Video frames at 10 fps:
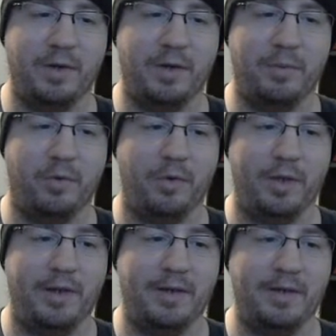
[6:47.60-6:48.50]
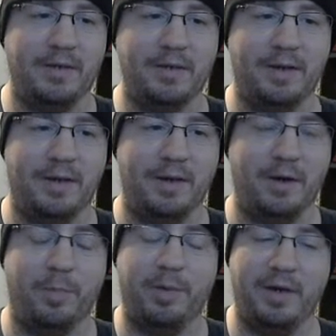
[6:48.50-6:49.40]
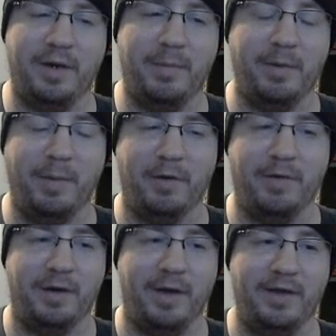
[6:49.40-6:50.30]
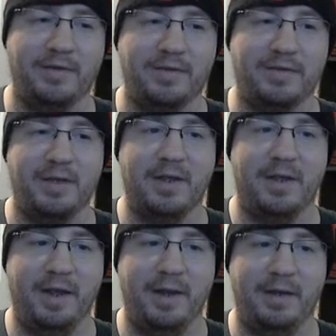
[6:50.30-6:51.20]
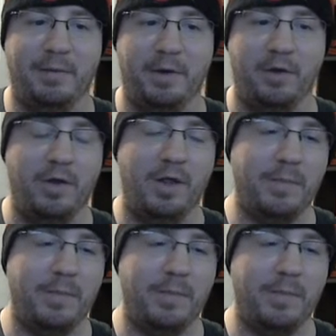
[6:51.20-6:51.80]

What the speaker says: pull in or put in a better metal there as a type of metal,